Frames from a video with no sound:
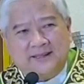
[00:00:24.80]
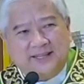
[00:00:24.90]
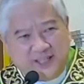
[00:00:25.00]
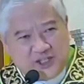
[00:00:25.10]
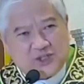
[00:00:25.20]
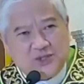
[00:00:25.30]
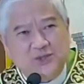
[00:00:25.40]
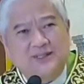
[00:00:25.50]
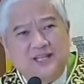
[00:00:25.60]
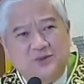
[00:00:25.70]
It is
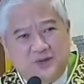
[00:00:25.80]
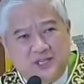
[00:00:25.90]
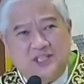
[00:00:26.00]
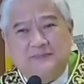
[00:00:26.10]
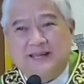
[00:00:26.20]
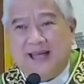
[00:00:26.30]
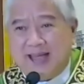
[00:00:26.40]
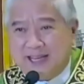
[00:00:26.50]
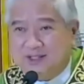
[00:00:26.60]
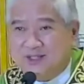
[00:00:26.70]
true that worshiping
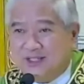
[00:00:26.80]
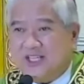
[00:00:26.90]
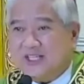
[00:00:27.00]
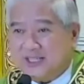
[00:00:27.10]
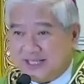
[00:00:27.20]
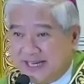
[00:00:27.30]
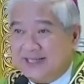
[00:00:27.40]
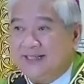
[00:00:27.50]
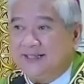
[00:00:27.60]
idols is a sin,